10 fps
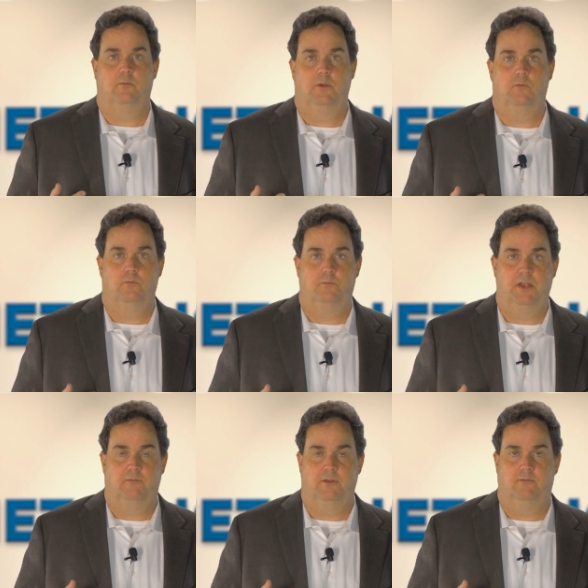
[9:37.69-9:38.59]
and we
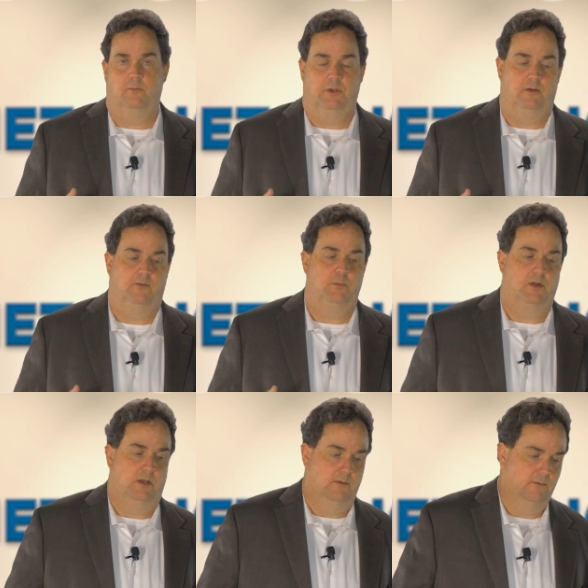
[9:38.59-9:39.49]
benefit from their
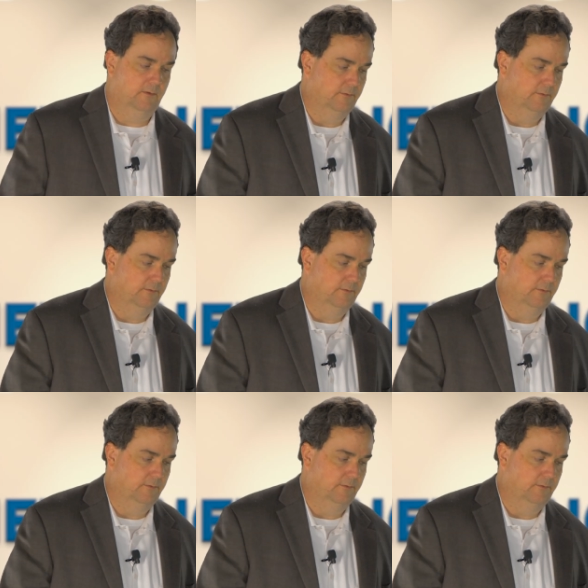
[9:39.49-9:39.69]
experience.